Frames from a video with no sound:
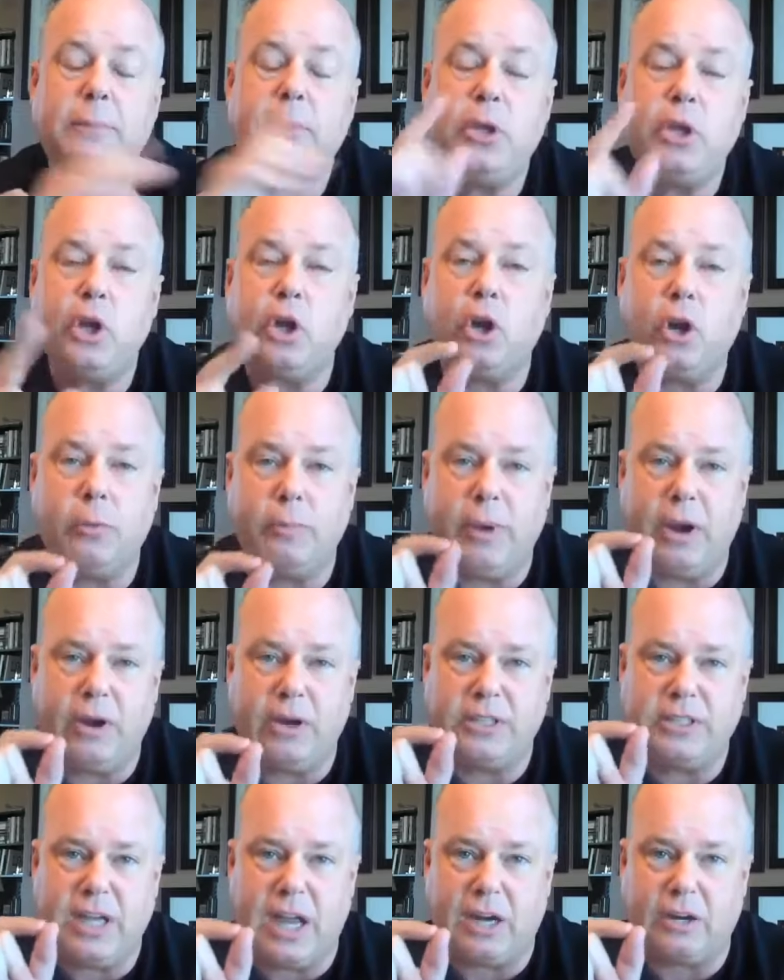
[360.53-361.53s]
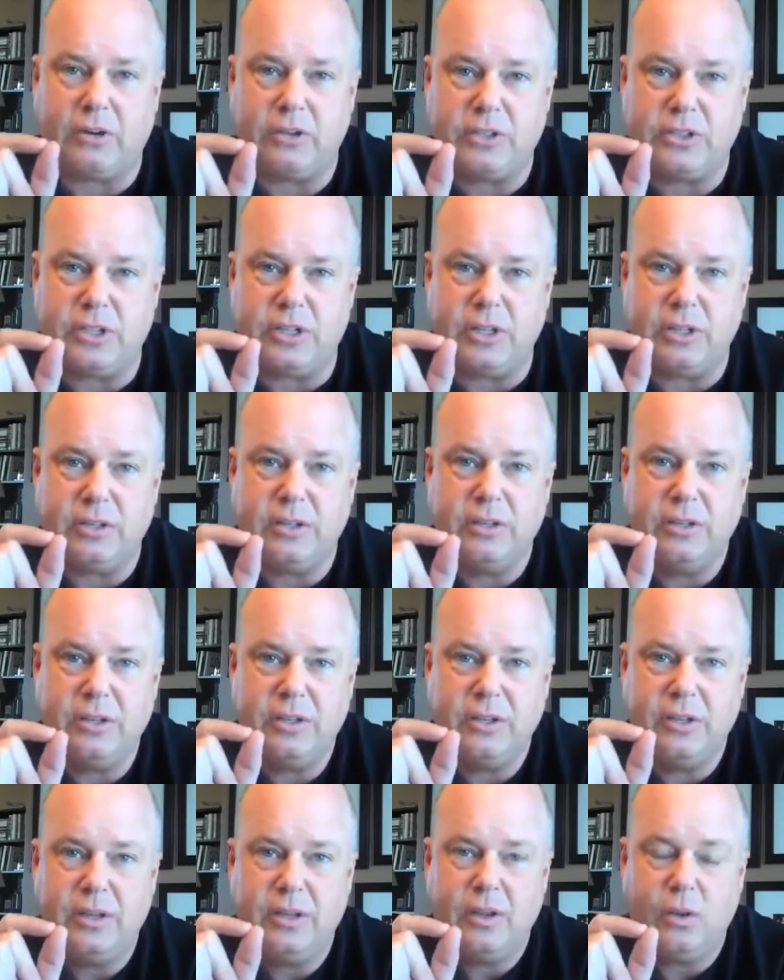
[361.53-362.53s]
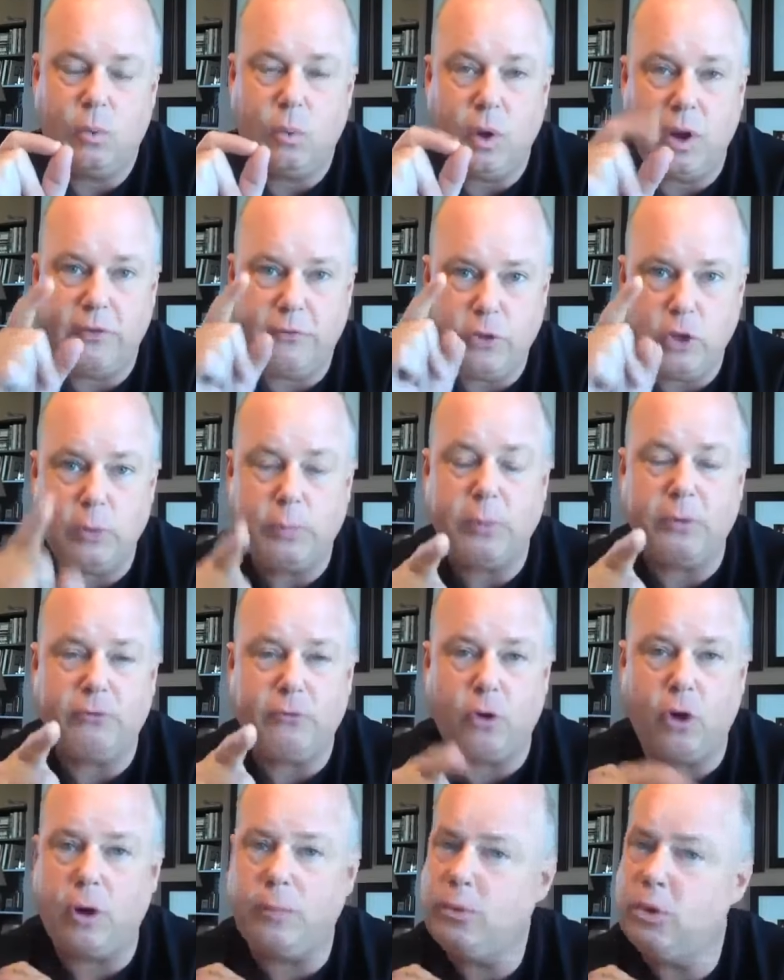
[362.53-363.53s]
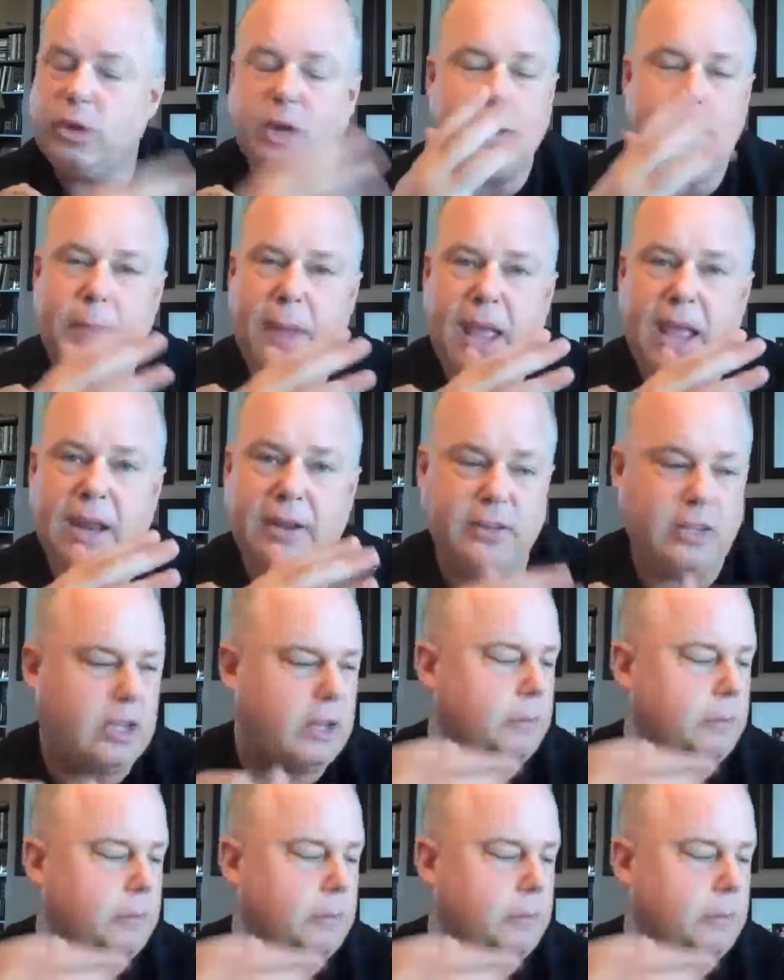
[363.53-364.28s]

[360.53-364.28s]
in a pure meritocracy, where if you perform, you get paid.